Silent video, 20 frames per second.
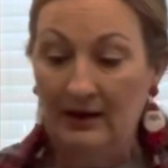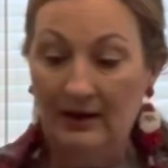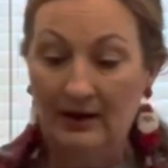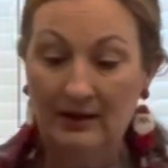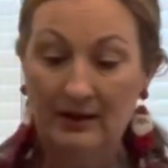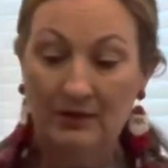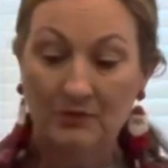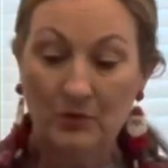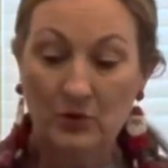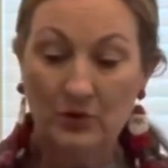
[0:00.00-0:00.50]
I
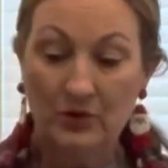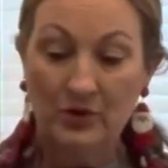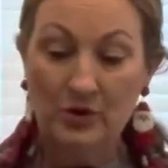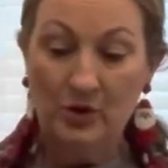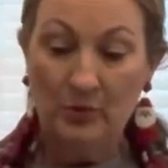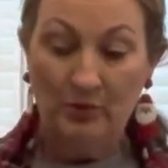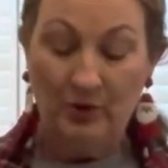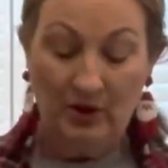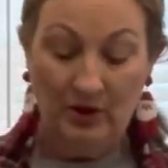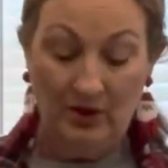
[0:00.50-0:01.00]
am going to
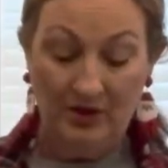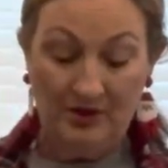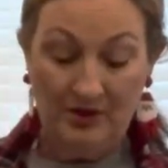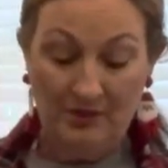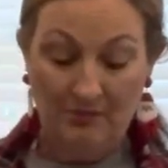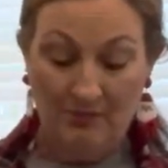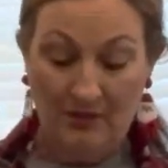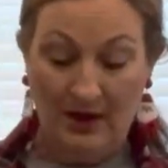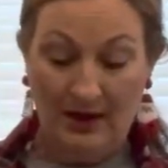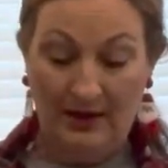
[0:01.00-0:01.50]
put
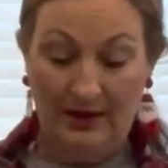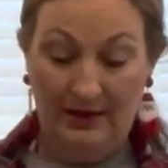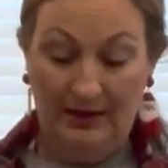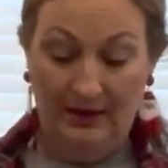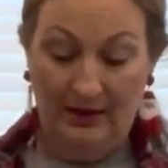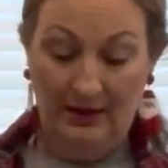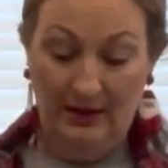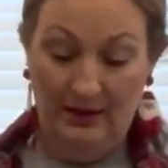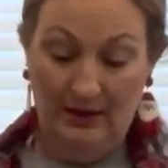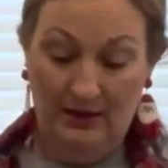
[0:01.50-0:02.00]
my
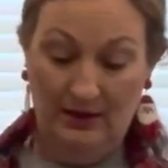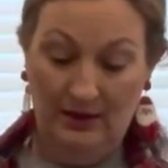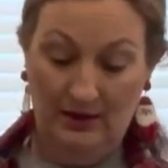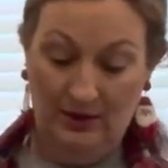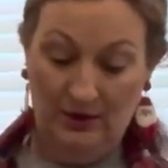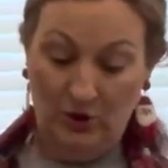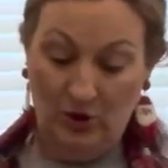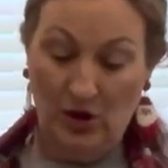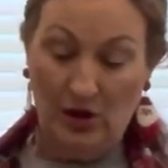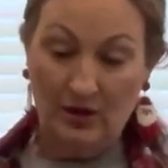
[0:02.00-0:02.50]

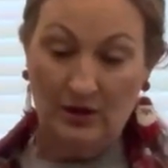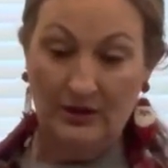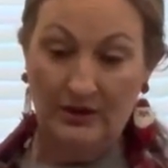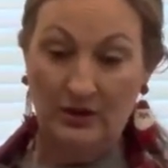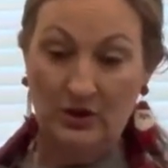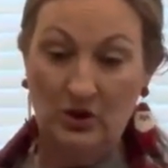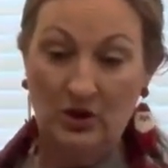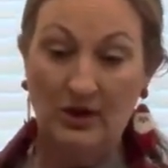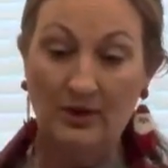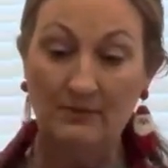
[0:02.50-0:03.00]
chocolate
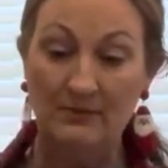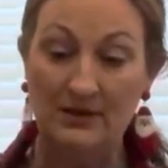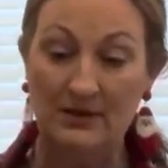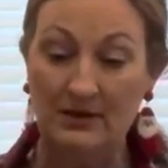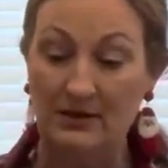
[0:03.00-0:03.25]
chips,